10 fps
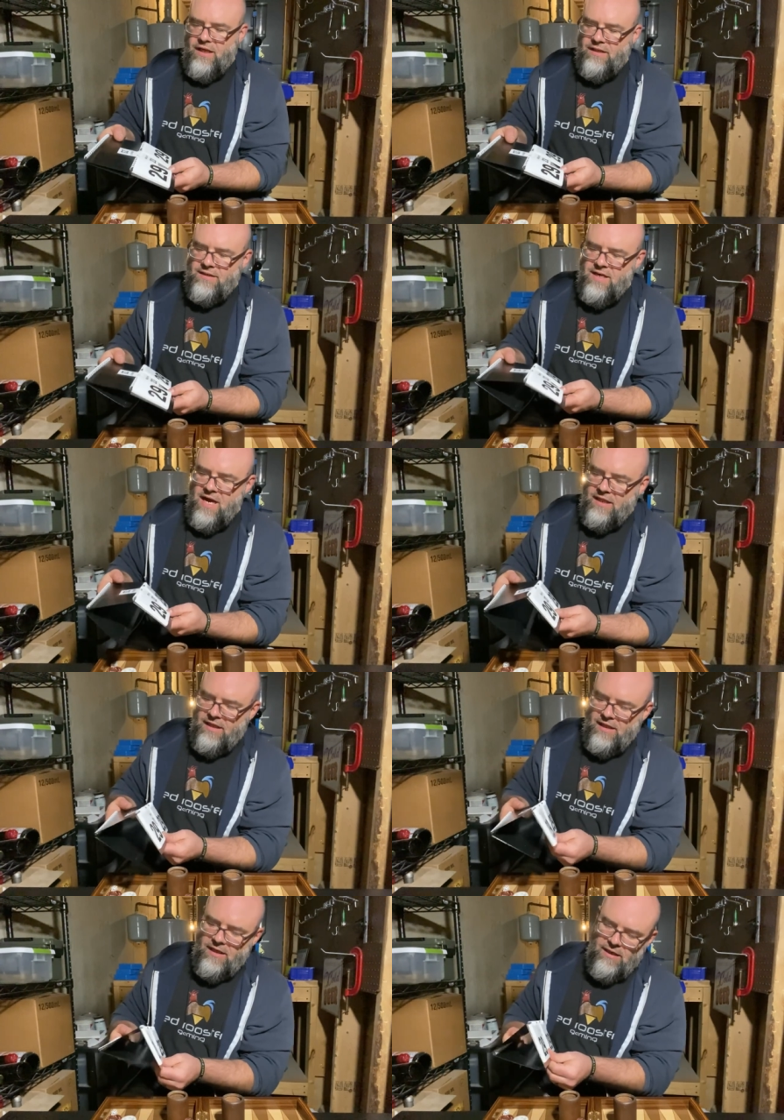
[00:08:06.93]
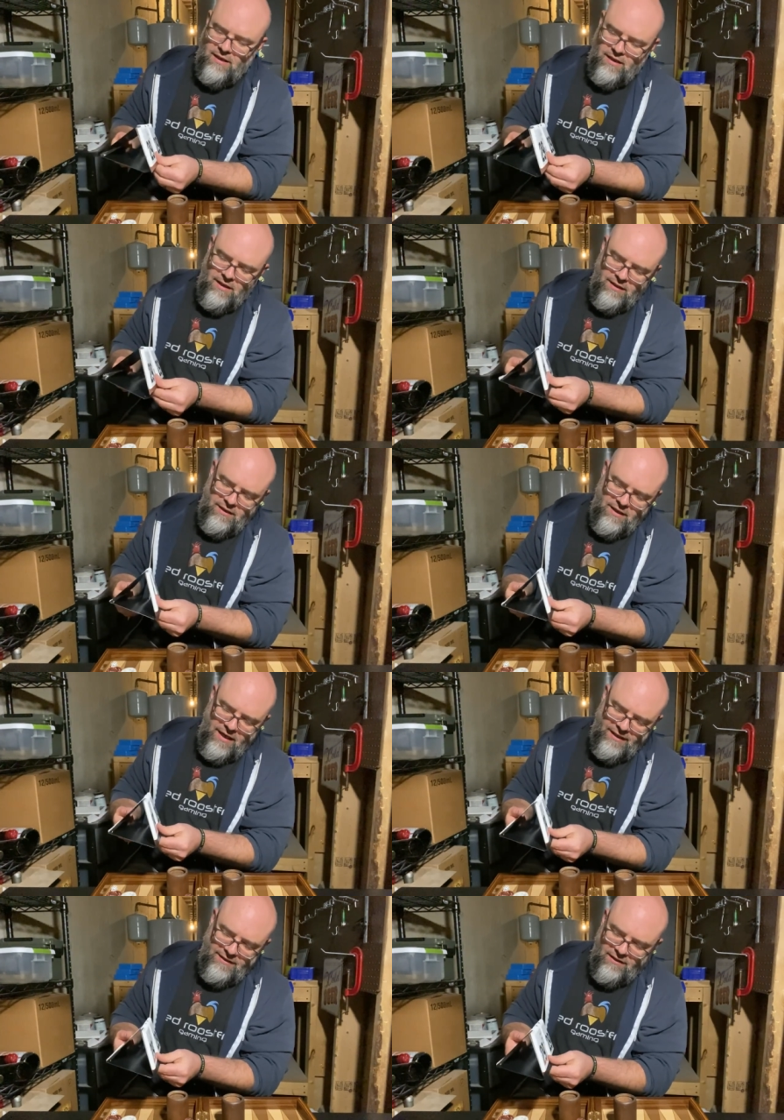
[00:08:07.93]
It's not the the
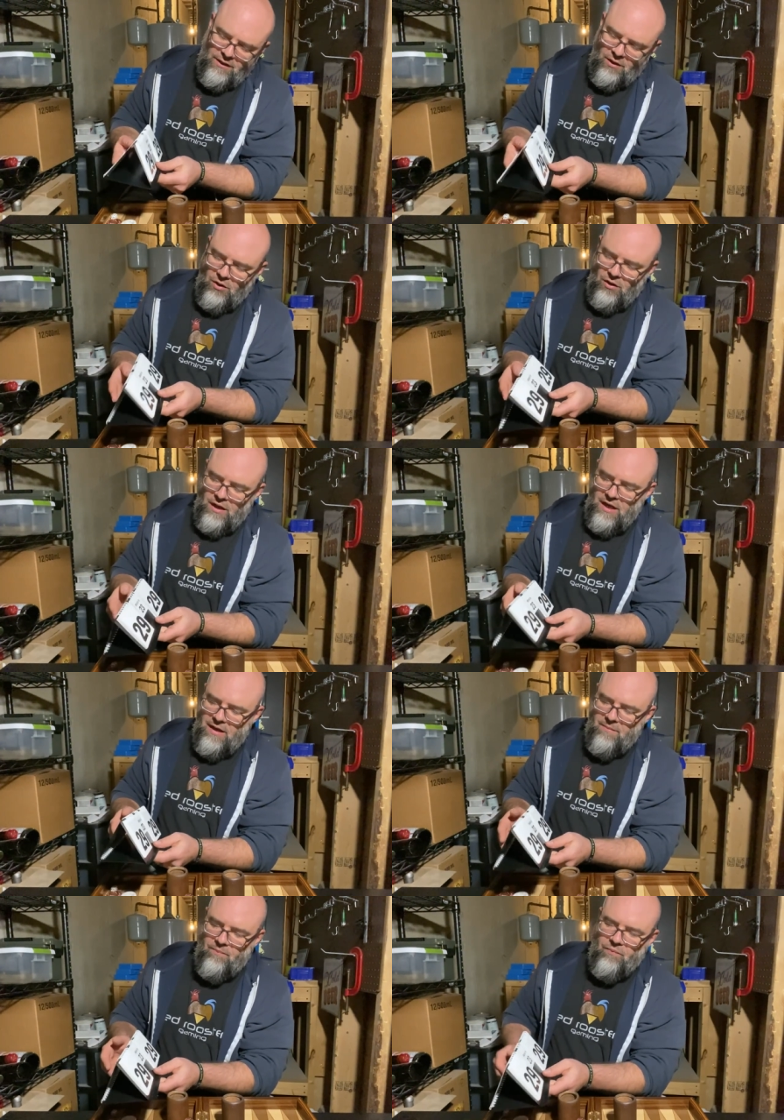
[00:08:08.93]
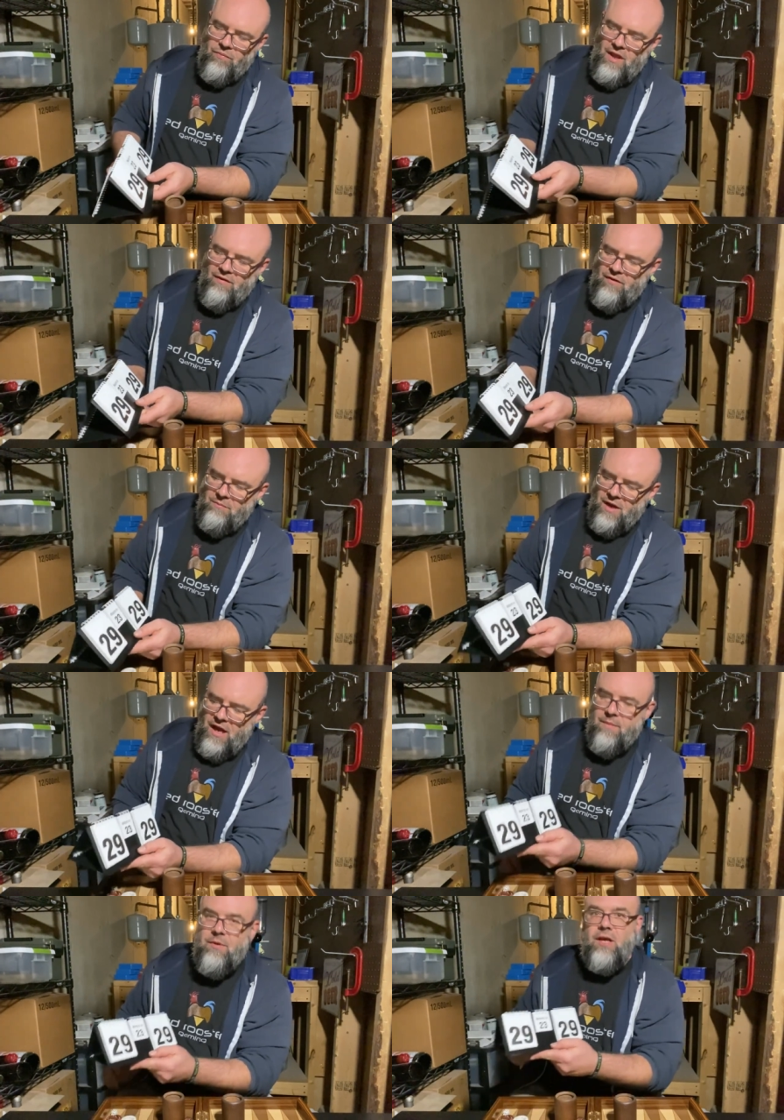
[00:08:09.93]
nice little um, F M
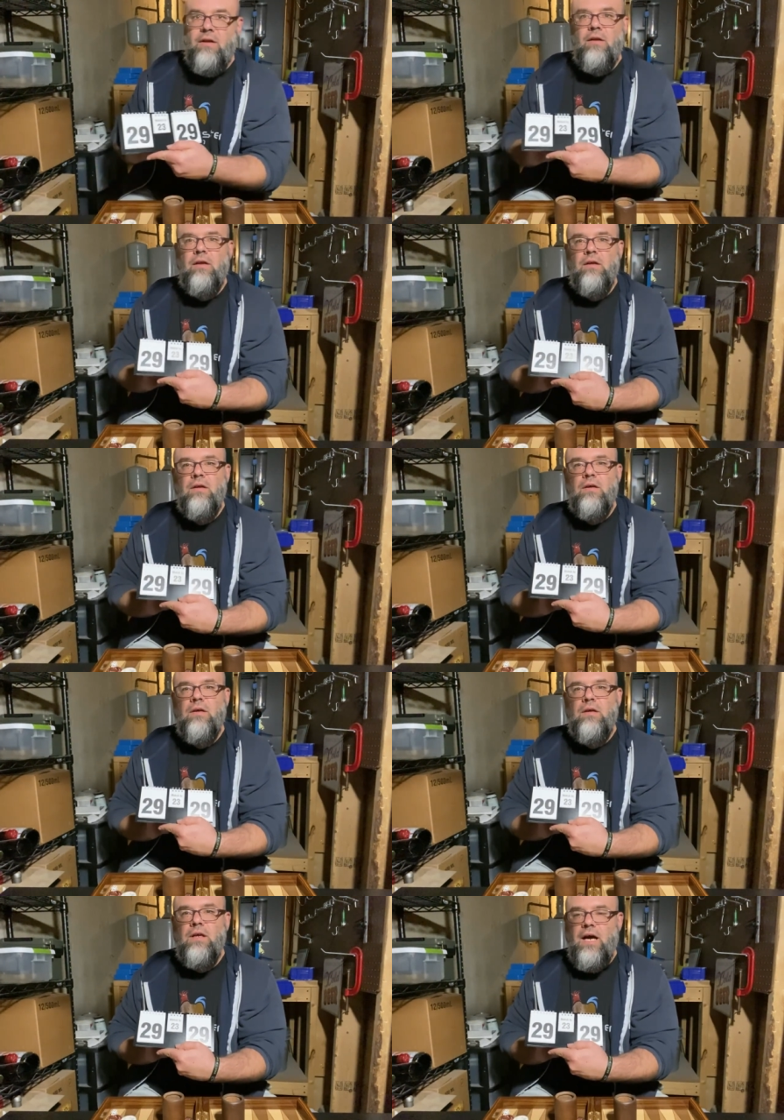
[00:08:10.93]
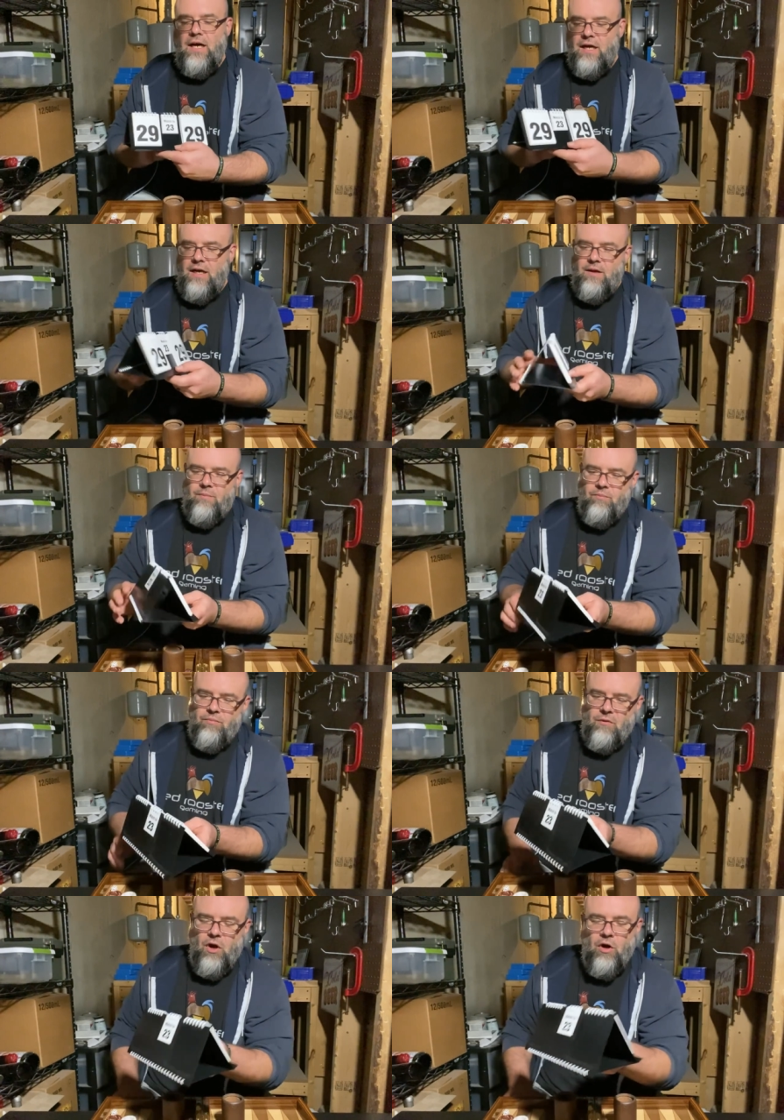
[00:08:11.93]
Gammon uh,
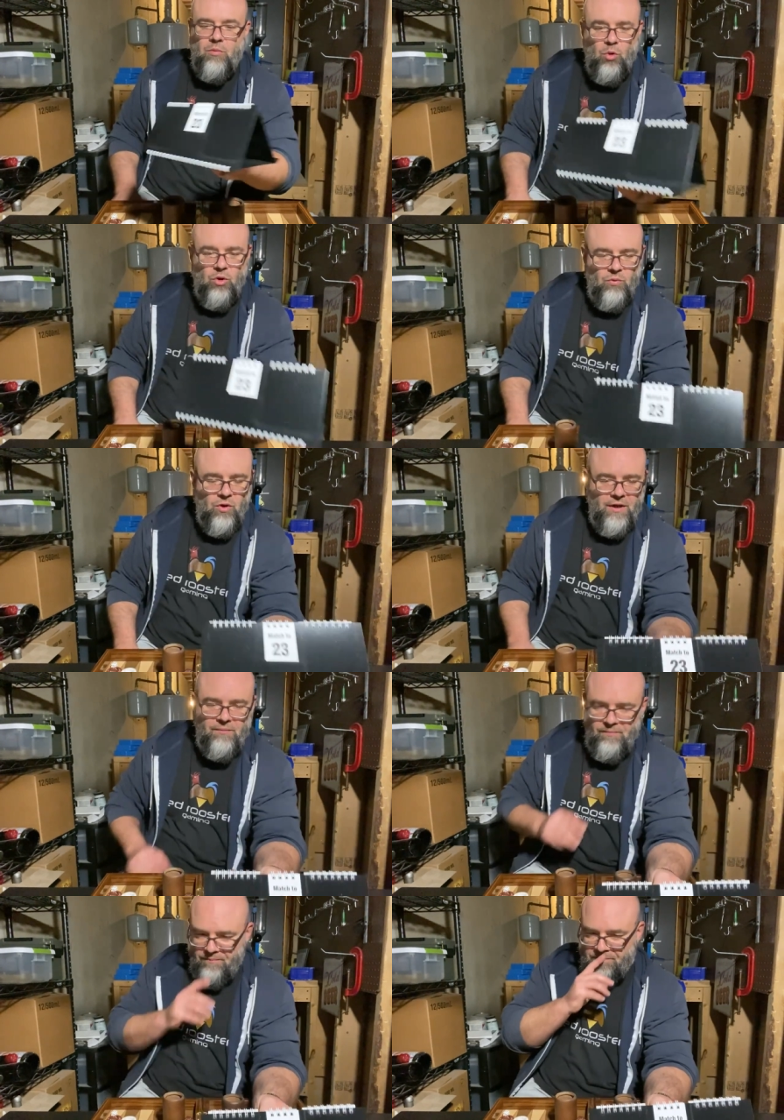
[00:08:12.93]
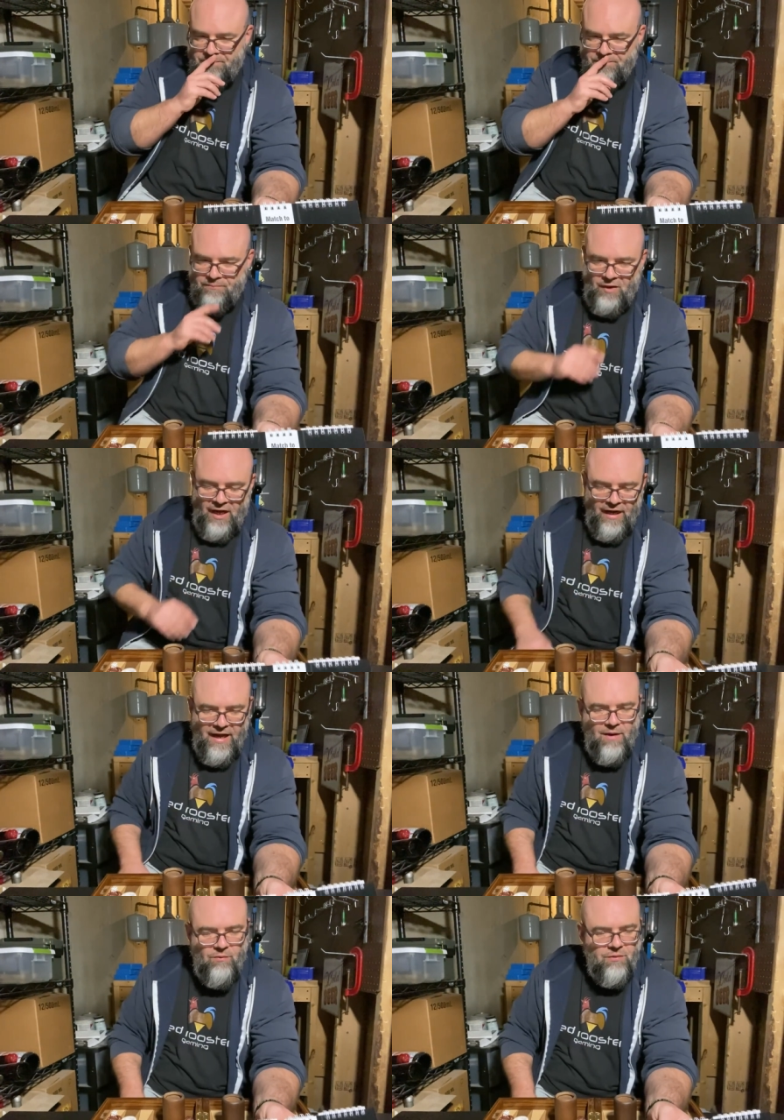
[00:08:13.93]
cardboard one that I
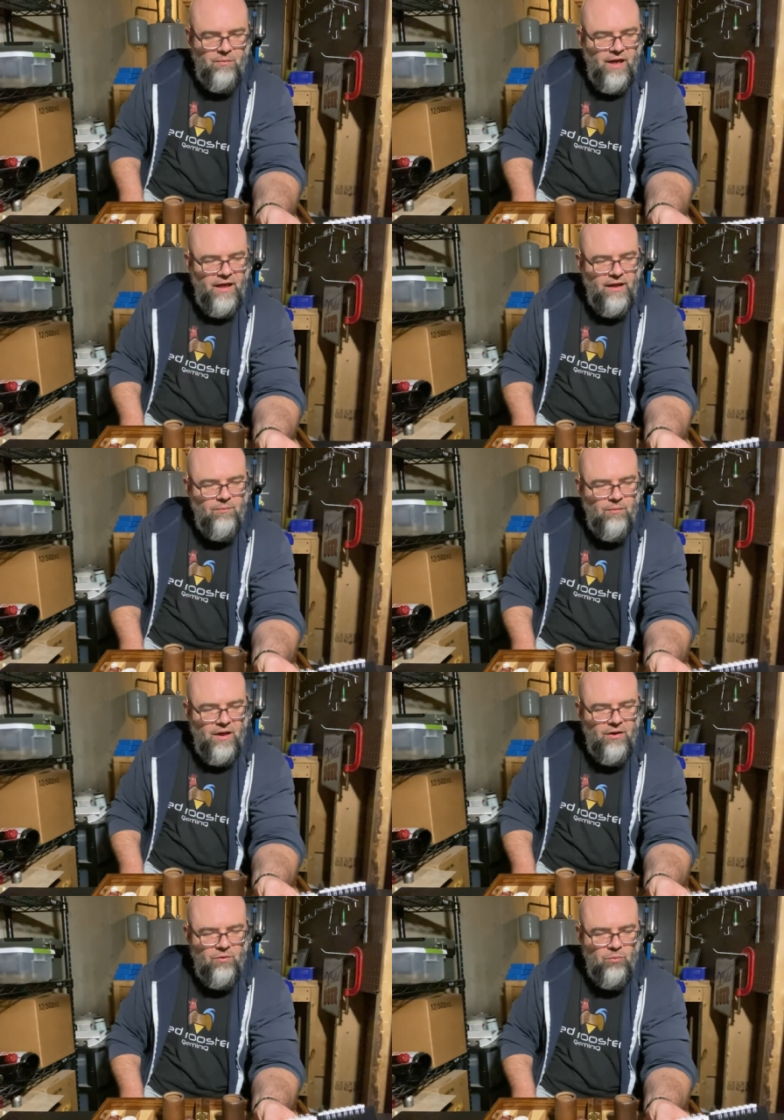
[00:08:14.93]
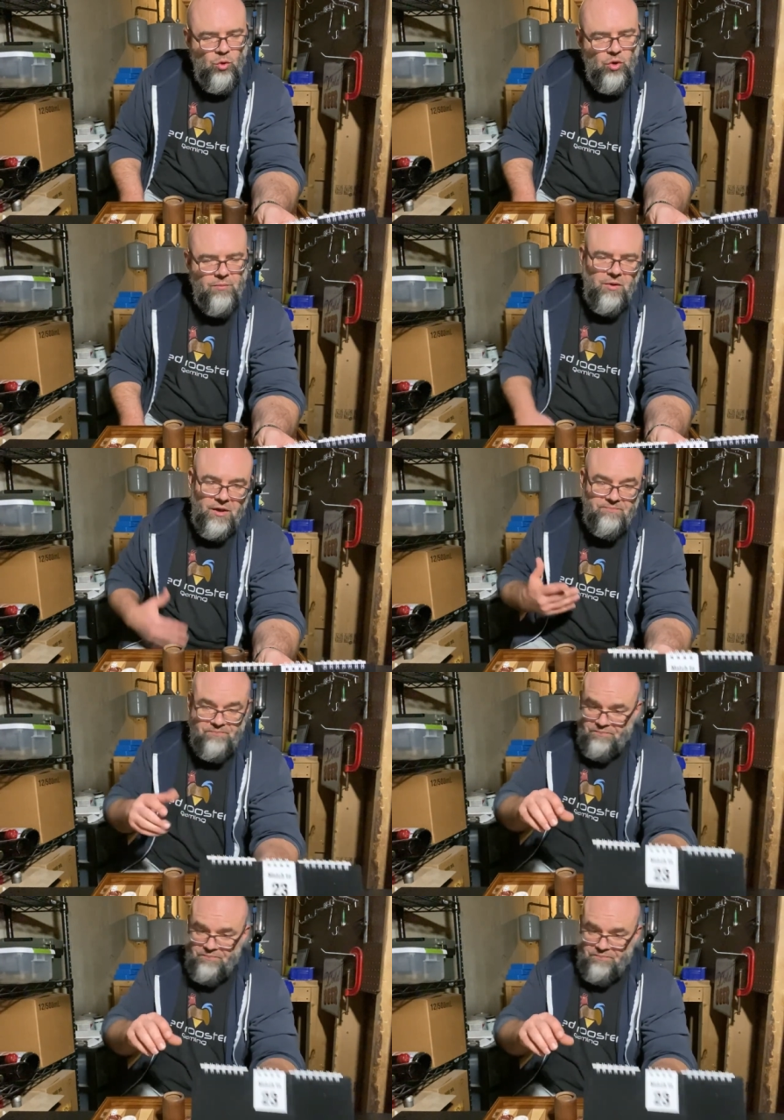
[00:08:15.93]
got with my my other board, but